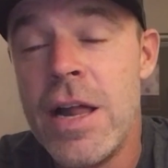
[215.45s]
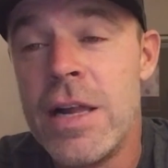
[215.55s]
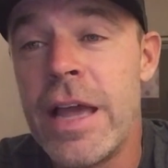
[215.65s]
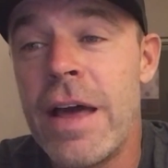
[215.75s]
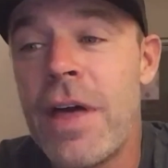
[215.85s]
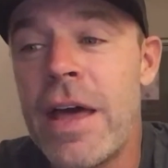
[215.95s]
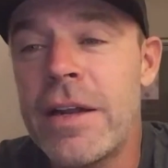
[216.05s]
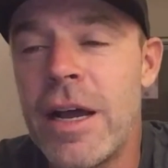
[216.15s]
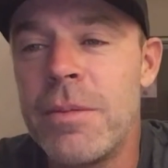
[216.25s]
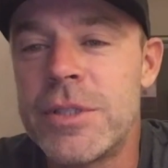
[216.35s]
Yeah,
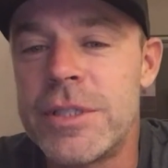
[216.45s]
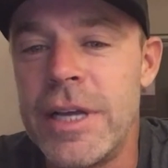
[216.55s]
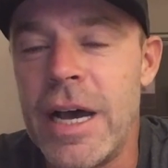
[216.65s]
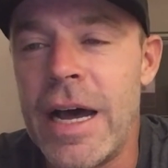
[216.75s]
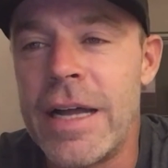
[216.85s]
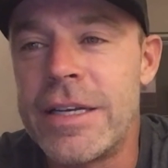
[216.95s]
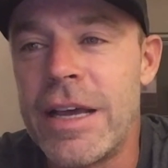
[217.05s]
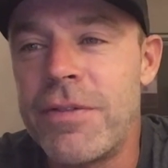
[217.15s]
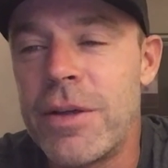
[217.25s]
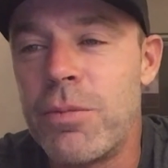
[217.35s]
that comes
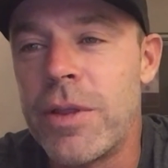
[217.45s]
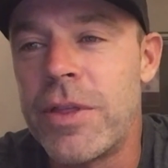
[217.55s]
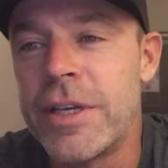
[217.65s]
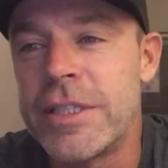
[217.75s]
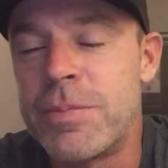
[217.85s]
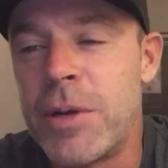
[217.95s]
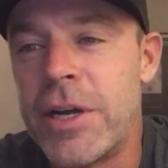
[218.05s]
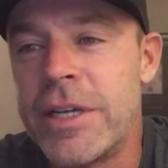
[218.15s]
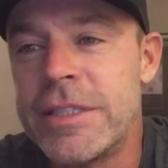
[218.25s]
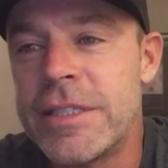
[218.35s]
definitely with the
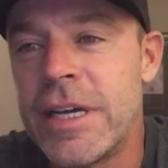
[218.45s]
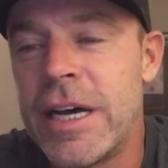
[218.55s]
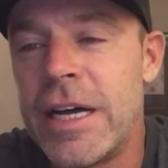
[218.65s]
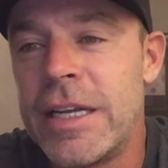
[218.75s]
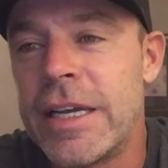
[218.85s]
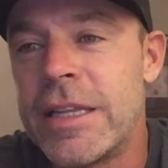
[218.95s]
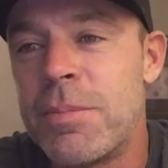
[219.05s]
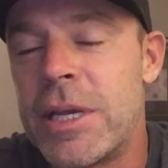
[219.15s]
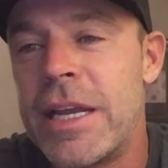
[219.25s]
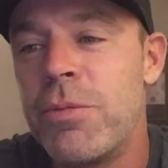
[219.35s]
experience. Like at the
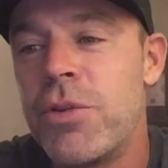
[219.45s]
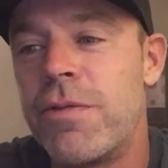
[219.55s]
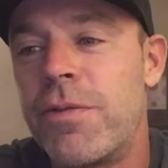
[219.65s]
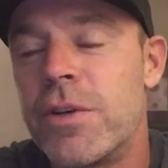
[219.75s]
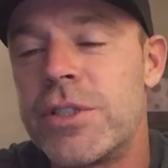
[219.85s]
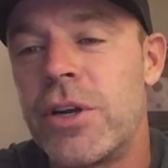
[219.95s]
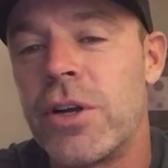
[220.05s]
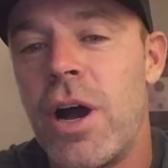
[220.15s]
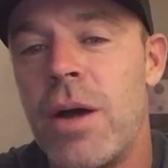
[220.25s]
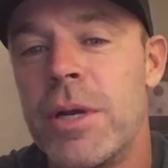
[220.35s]
beginning, when you first
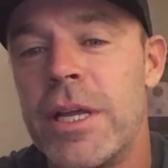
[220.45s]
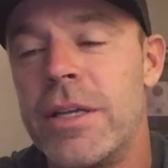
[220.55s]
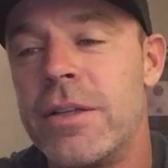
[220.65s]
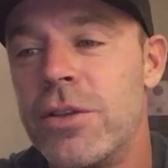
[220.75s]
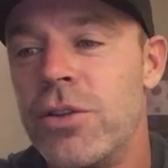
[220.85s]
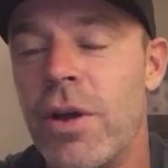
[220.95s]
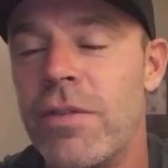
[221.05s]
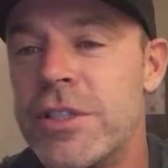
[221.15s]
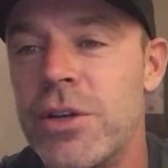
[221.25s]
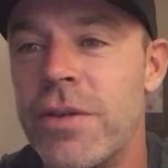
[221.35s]
start comedy, you
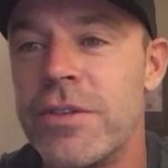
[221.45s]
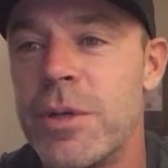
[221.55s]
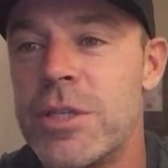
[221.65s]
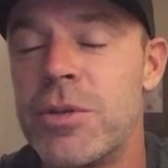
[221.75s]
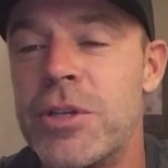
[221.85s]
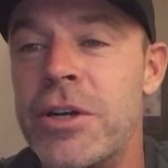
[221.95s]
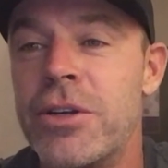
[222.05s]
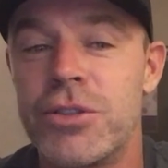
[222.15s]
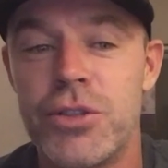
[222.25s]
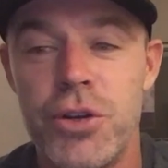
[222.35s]
obviously don't have as much
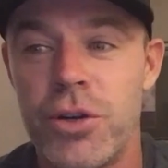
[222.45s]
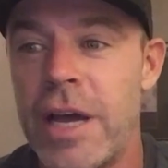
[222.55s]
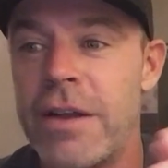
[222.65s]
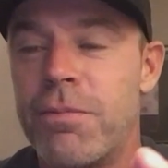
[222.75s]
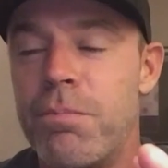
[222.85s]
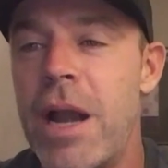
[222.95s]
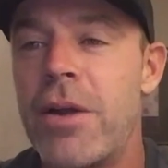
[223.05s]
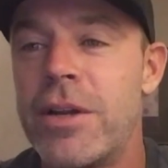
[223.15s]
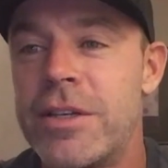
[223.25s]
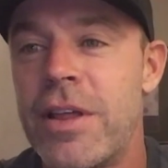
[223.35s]
material, so you're kind of
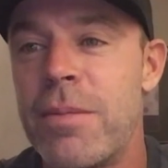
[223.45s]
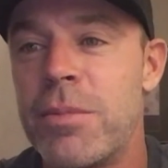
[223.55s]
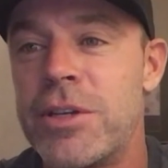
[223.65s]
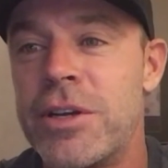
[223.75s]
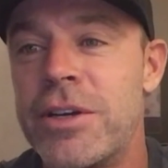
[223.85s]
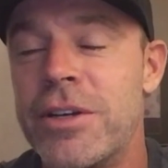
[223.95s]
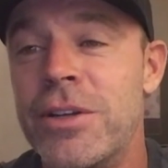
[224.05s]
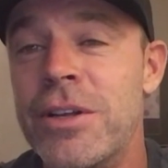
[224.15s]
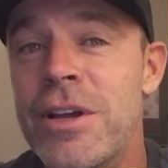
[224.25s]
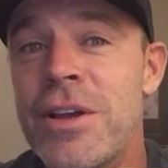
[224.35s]
married to that
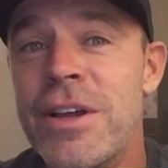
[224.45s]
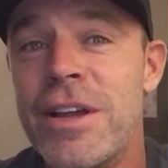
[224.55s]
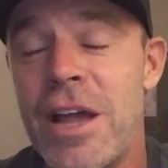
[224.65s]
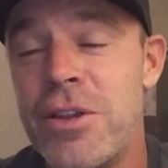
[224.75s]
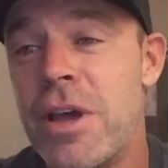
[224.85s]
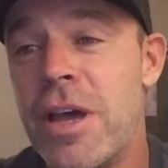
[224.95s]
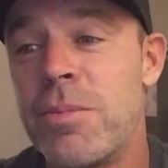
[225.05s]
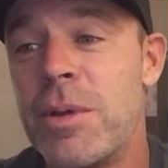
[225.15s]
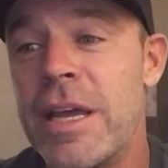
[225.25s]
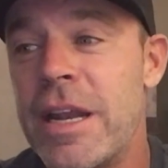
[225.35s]
material. And at
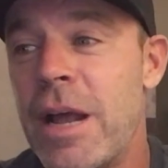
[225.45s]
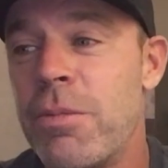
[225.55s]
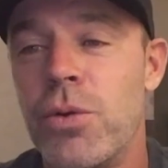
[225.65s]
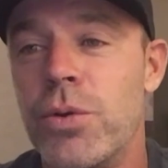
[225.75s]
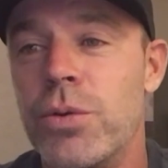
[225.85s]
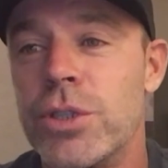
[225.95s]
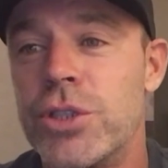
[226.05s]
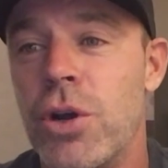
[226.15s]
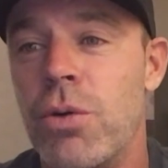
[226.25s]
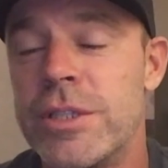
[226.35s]
the beginning, I would go into a
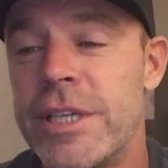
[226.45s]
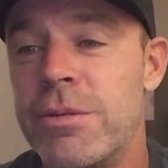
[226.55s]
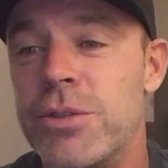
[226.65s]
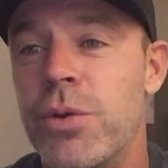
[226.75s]
show and say I